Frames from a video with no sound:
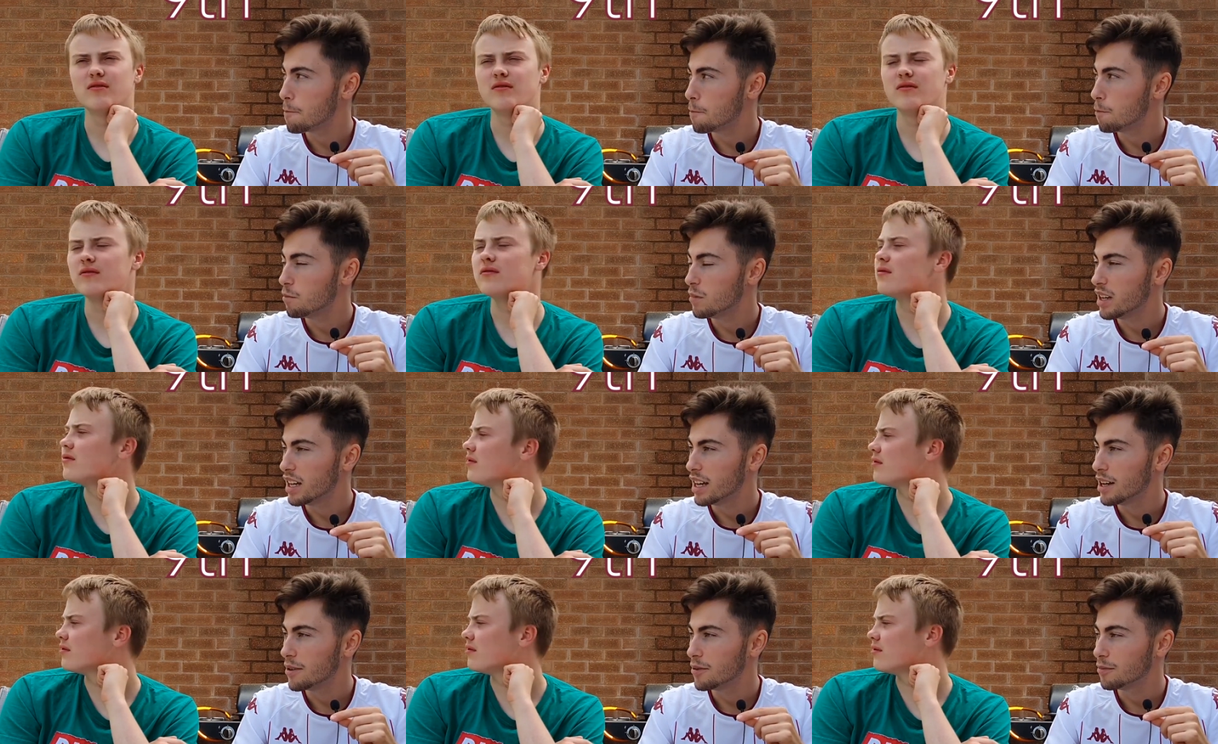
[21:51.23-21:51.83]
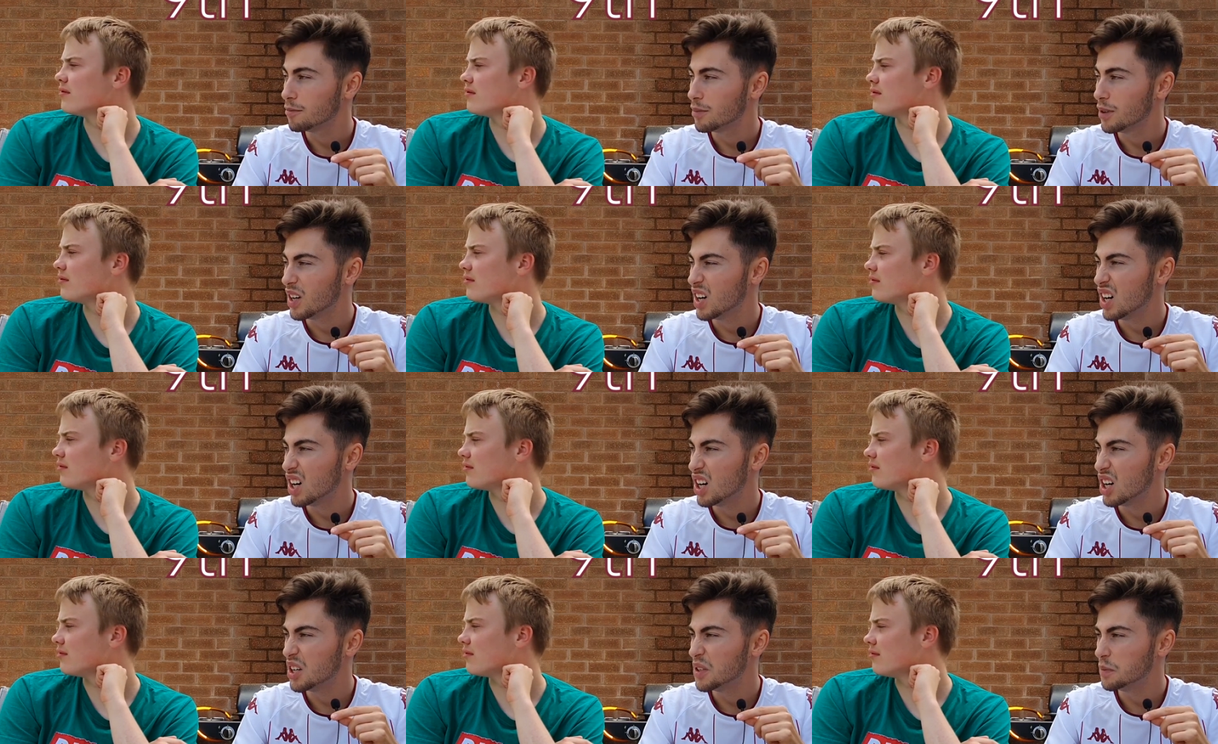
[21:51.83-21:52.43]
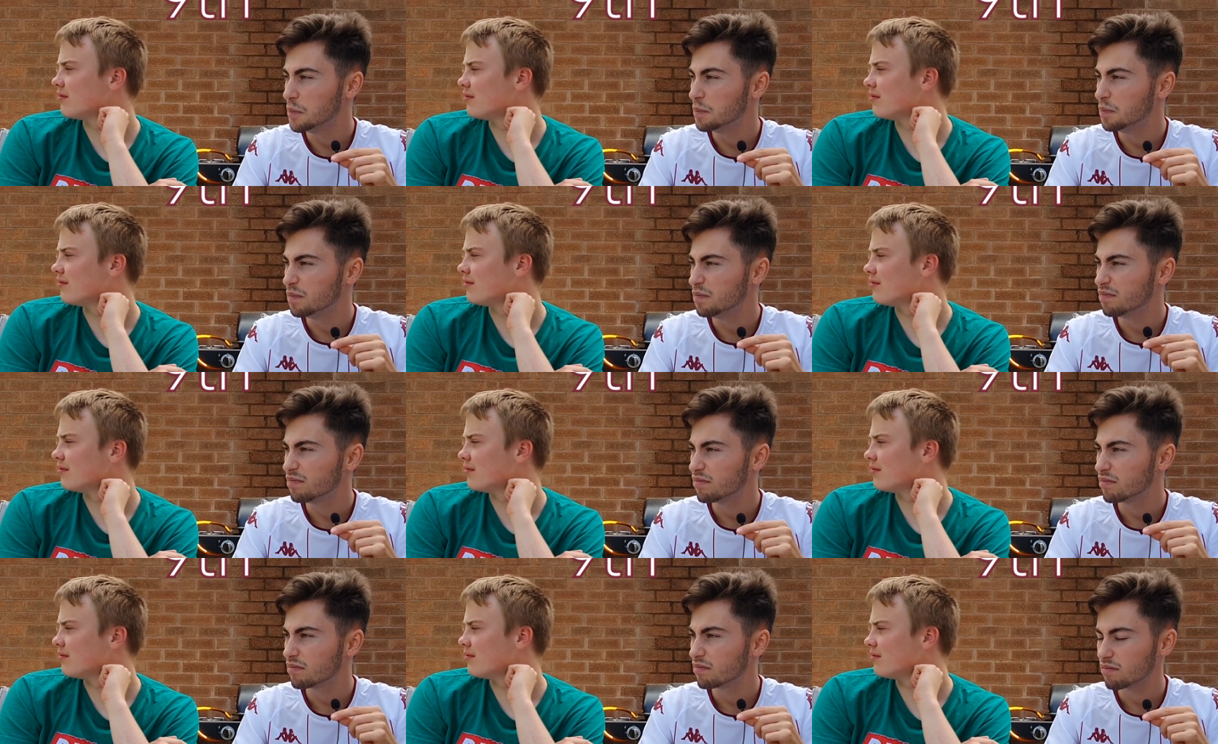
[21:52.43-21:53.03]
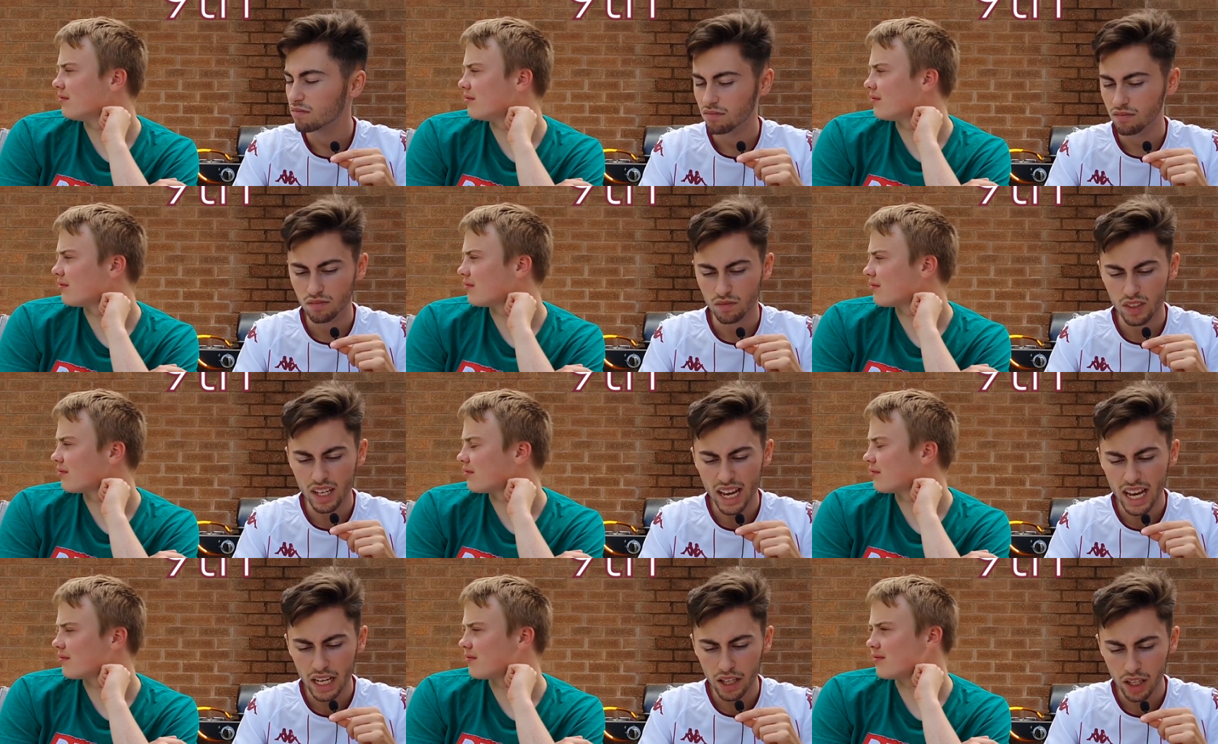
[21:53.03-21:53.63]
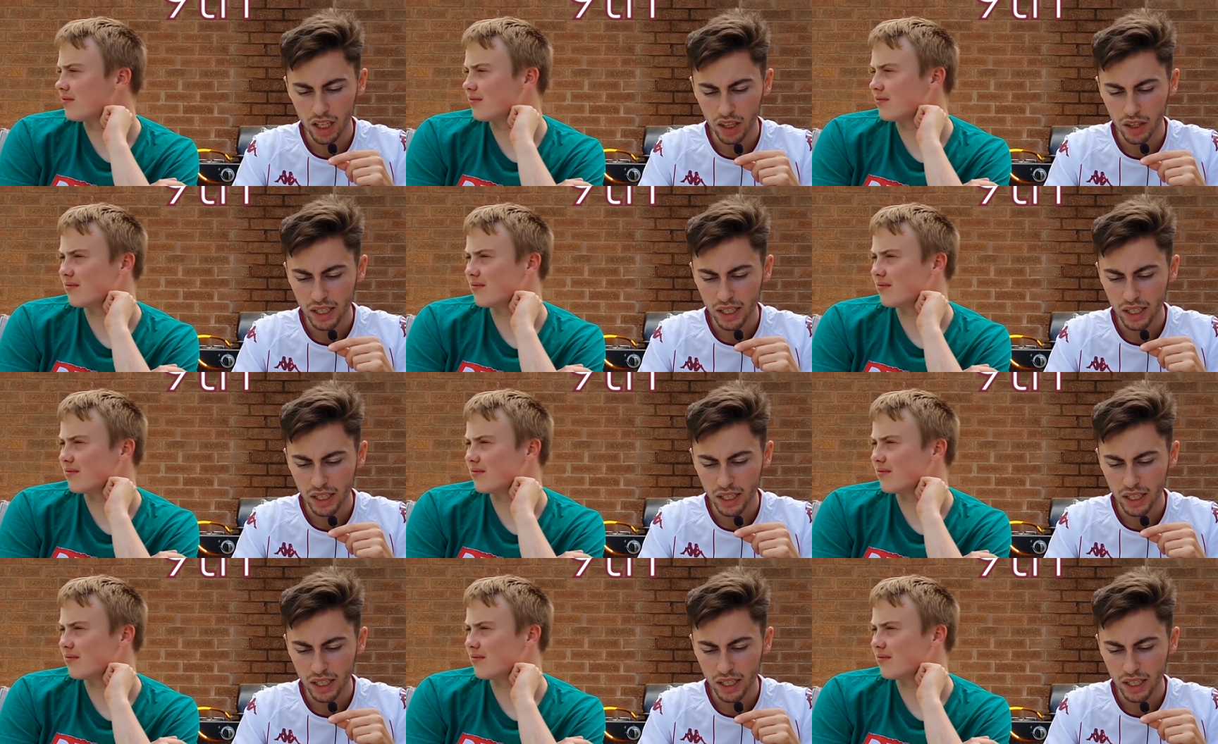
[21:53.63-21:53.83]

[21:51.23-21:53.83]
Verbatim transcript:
Speaker 1: Yeah, but yeah,